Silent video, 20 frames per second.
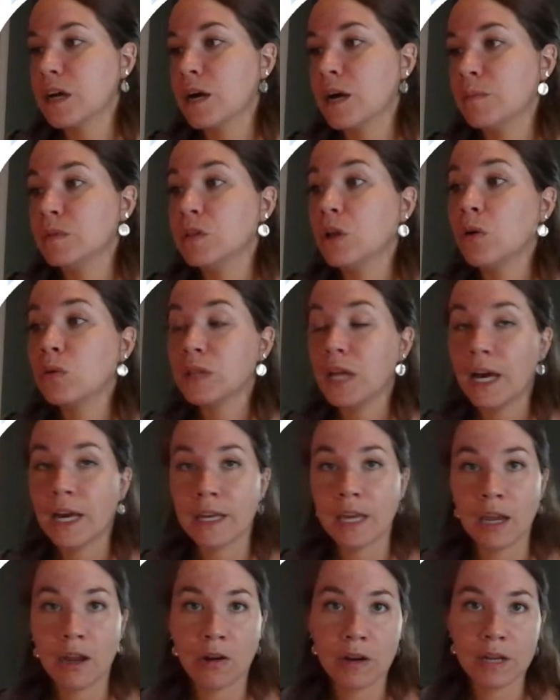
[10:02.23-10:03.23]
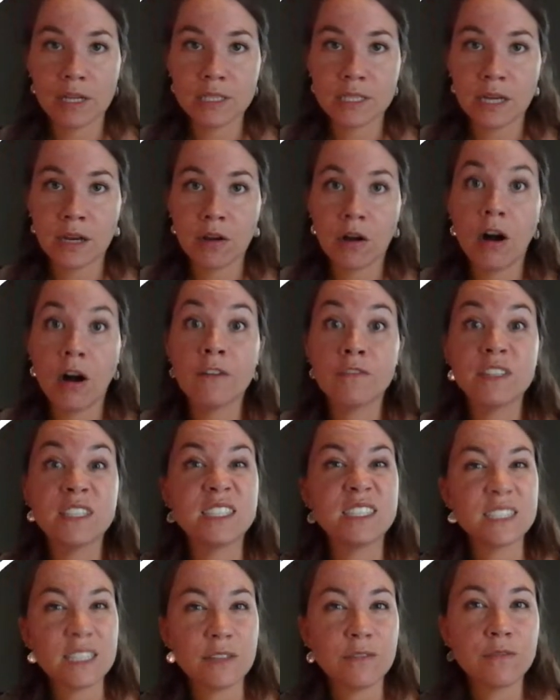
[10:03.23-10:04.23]
low-lying areas that often
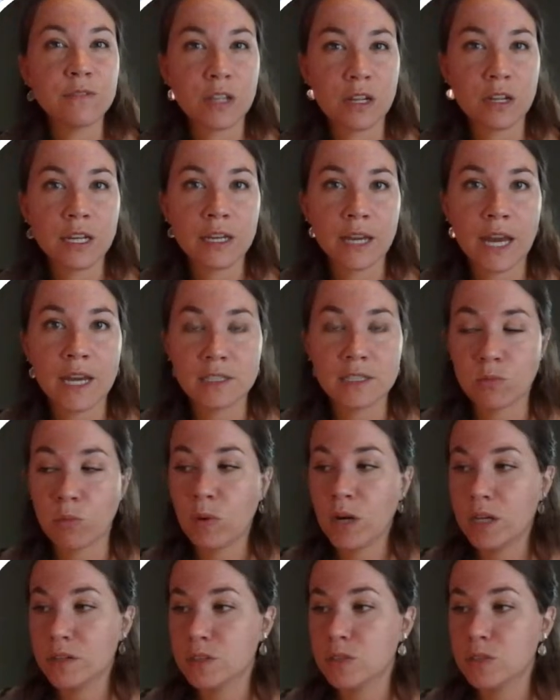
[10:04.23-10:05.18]
see flooding as well.